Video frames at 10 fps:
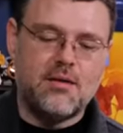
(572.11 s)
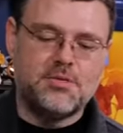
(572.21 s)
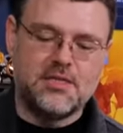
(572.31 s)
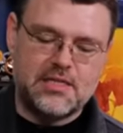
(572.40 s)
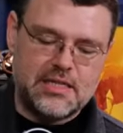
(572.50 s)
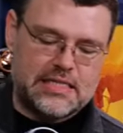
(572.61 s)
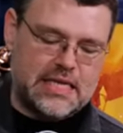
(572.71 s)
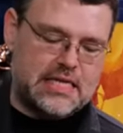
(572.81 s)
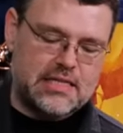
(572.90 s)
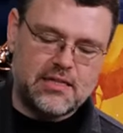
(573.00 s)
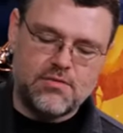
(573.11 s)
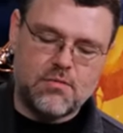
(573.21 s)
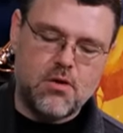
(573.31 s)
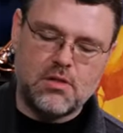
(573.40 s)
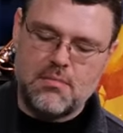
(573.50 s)
options that is easily
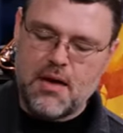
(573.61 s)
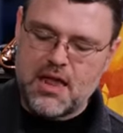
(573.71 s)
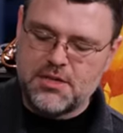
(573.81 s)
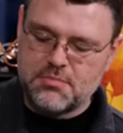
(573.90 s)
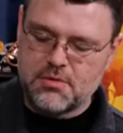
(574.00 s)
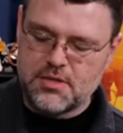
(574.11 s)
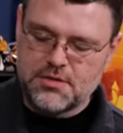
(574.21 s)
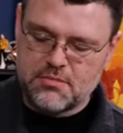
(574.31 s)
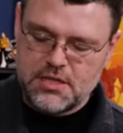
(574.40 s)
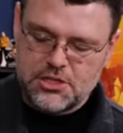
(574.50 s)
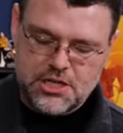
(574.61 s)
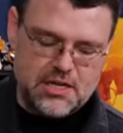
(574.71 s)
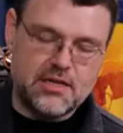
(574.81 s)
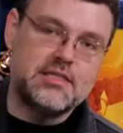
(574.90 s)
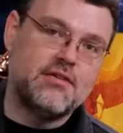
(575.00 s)
remotely manageable is from
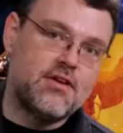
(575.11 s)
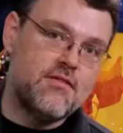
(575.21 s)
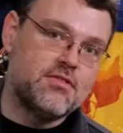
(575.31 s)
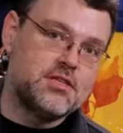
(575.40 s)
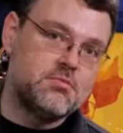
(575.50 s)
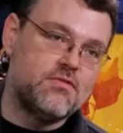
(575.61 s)
EnGenius. I've covered these